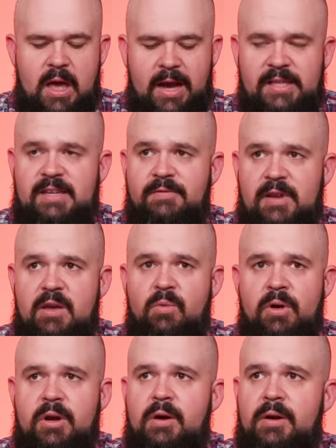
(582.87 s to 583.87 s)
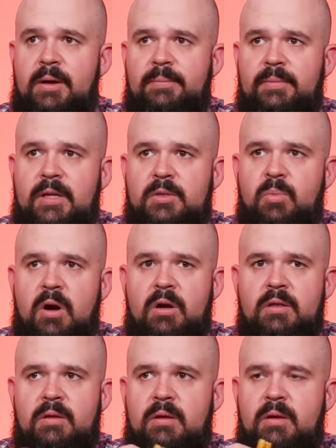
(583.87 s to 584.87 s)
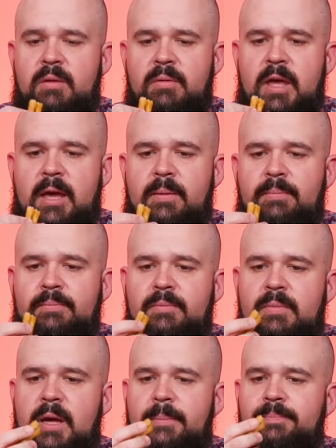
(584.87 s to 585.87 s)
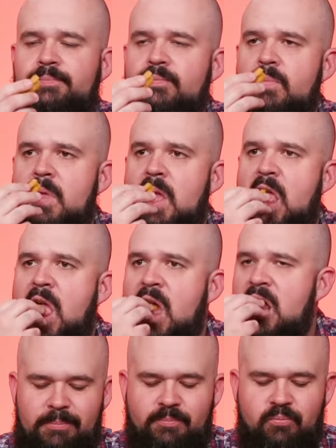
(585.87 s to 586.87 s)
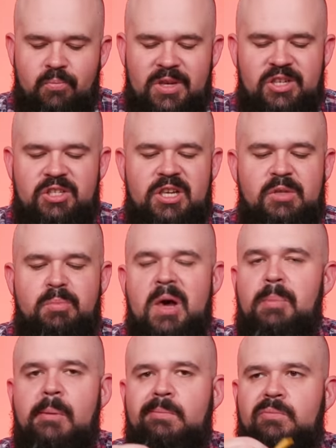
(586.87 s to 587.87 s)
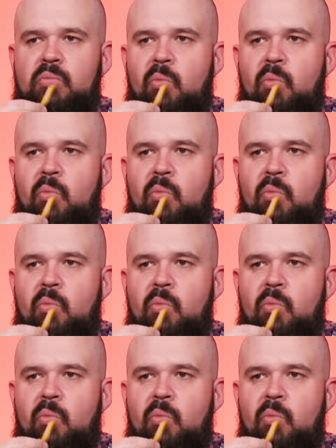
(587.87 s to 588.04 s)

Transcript: I guess I have to eat one, don't I? That's part of the game, yeah. I just taste pepper.